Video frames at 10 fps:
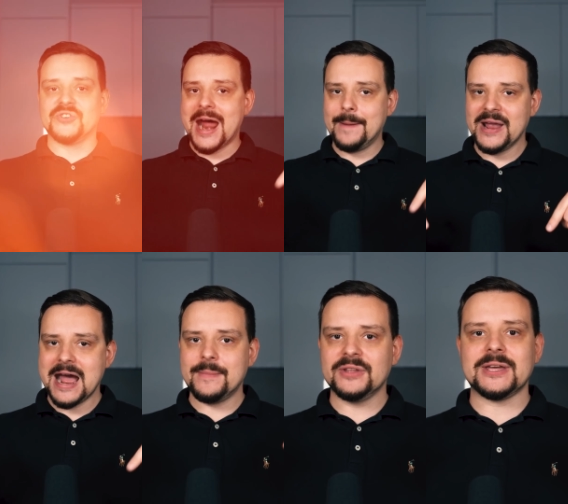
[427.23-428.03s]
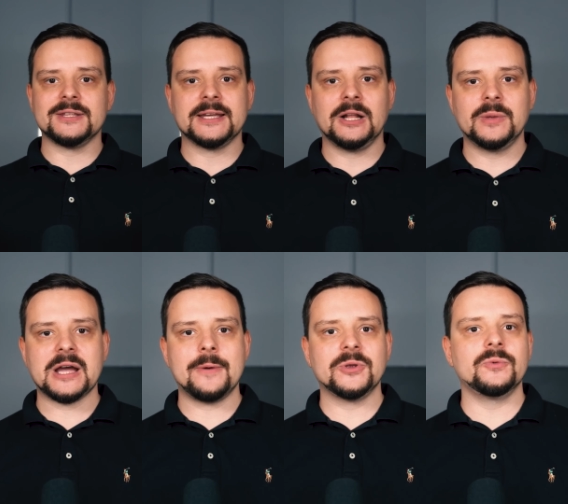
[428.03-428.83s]
drop a comment and tell
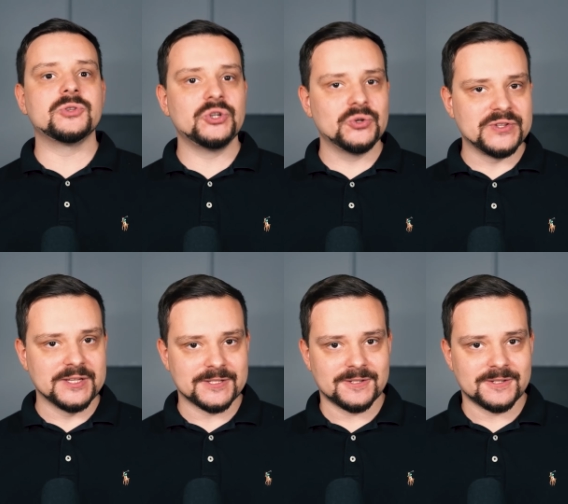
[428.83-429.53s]
me how you would use this.